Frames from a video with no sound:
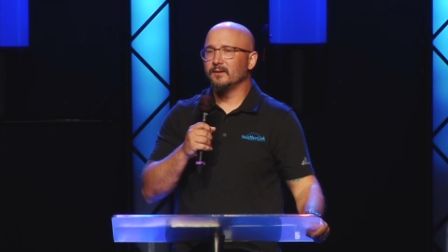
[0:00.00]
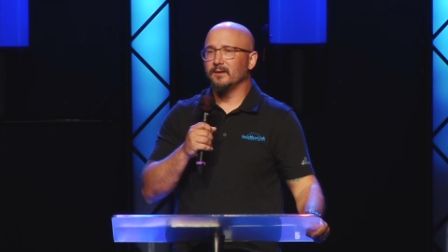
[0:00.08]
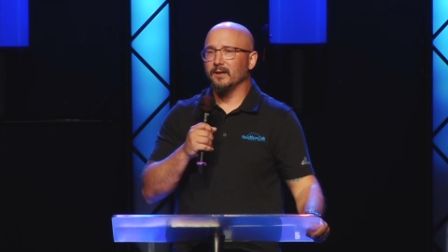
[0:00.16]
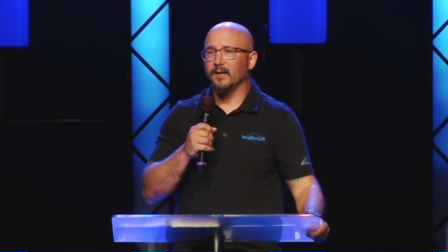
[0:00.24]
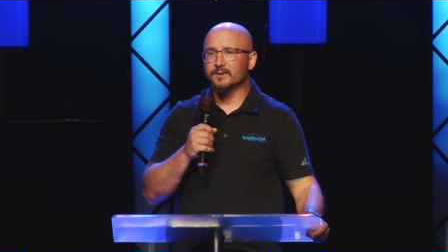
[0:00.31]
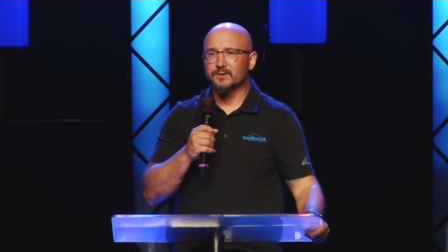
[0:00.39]

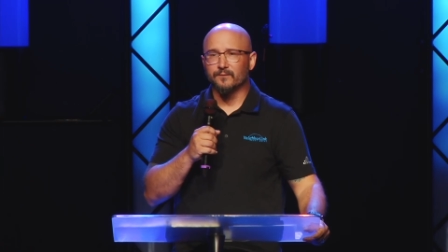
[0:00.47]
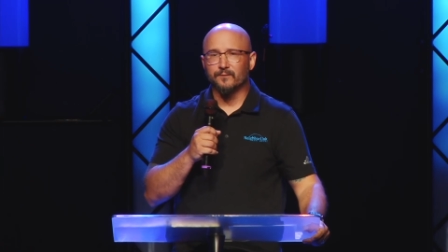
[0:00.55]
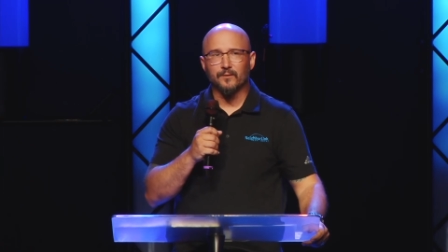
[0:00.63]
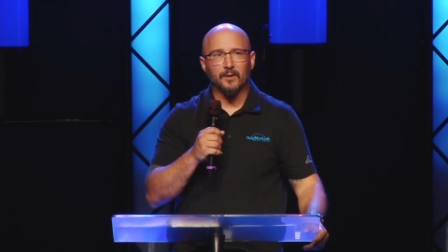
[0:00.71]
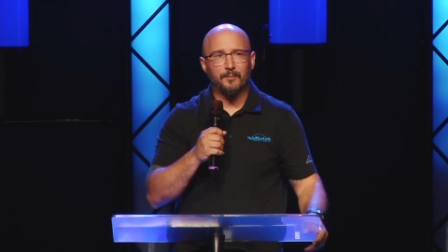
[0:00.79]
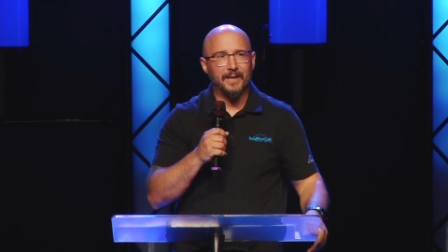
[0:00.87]
hustle
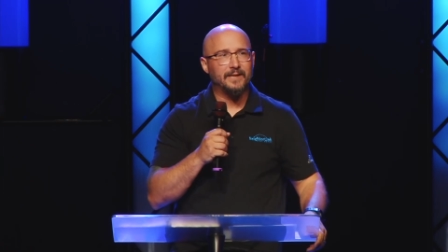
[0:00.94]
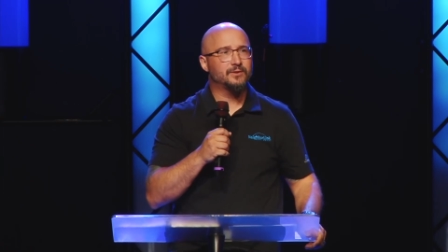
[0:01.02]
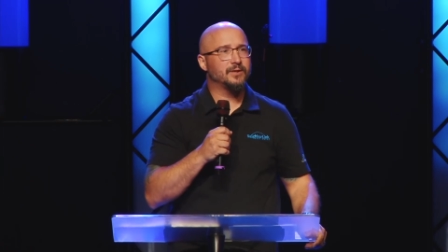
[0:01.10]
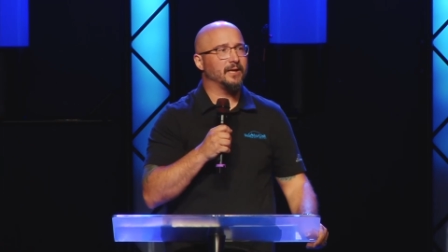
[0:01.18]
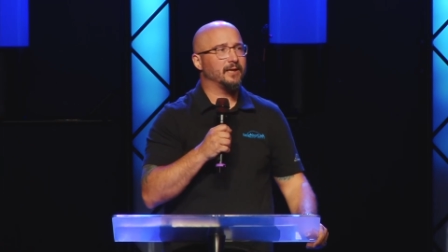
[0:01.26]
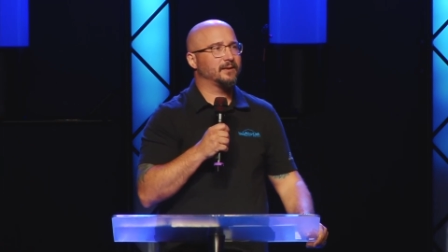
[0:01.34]
for a
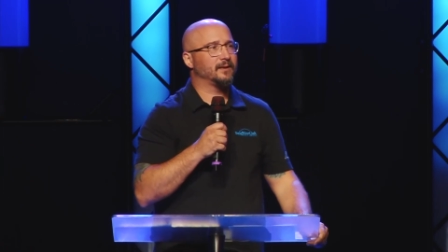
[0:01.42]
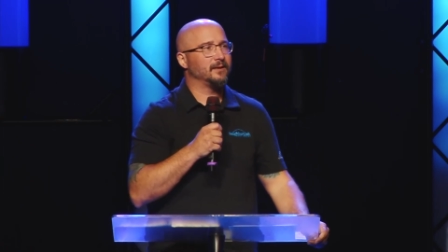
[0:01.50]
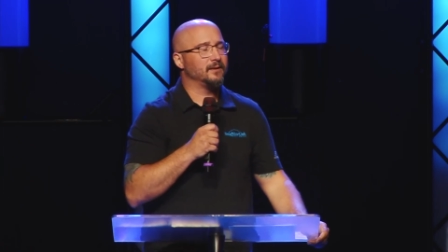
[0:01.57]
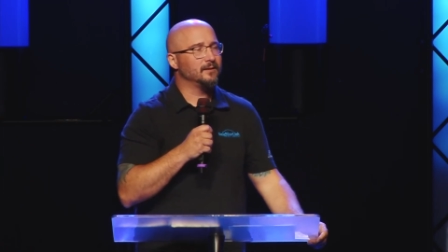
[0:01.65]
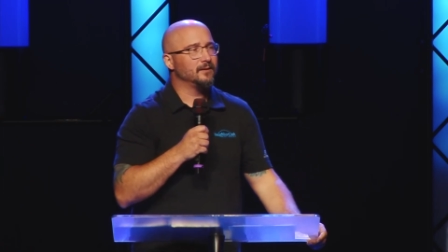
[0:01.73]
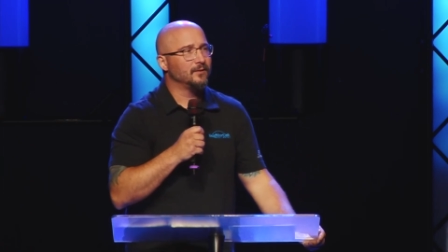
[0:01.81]
paycheck.
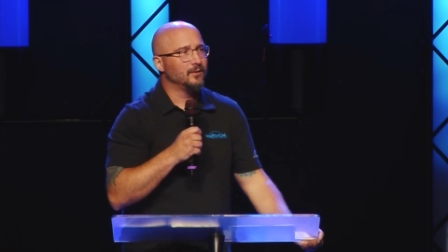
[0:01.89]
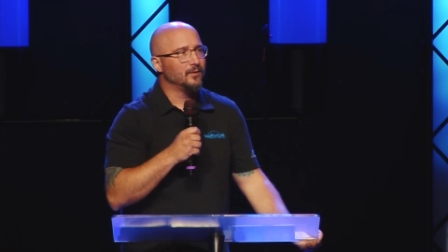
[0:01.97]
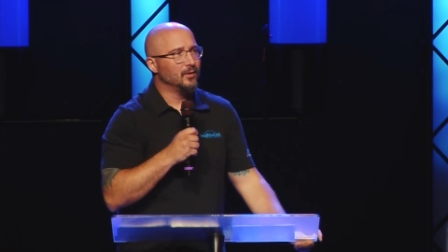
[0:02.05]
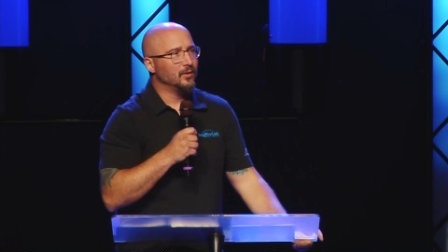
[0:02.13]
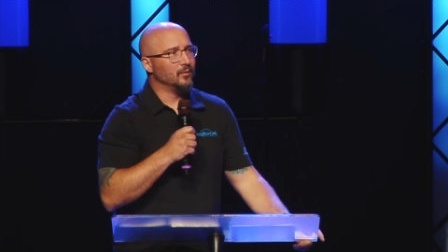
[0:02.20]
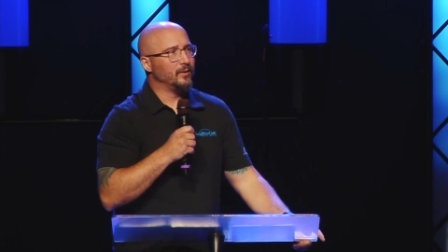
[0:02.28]
And
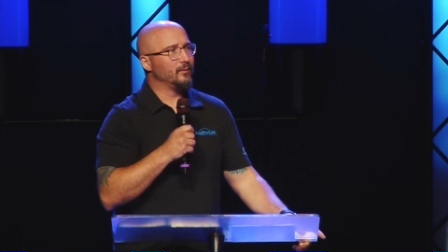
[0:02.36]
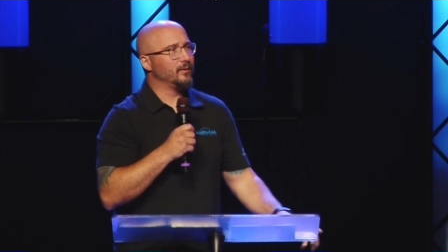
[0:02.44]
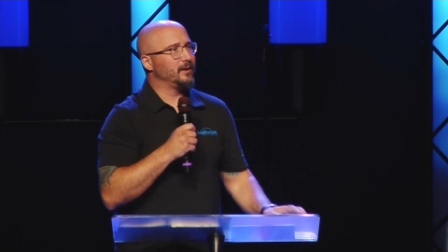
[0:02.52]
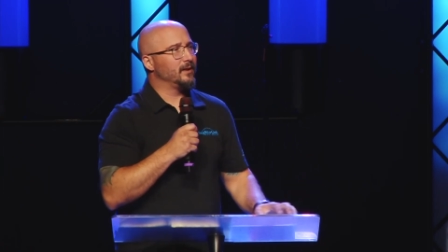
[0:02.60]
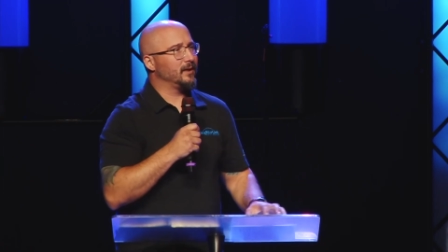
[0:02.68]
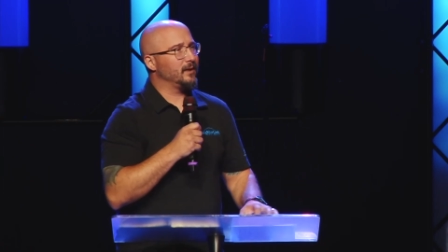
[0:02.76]
we
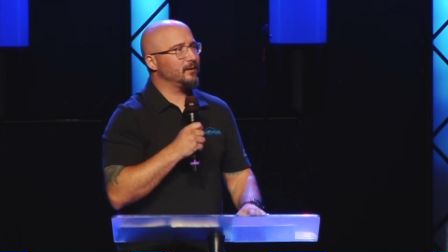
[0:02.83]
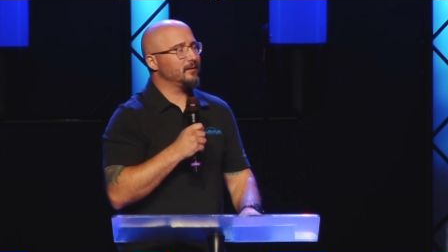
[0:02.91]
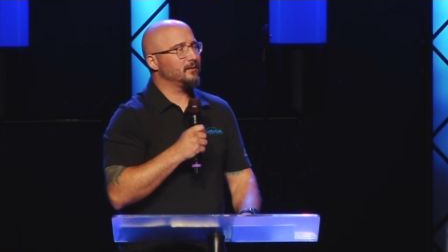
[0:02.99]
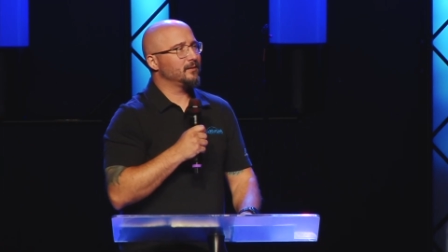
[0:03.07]
would uh,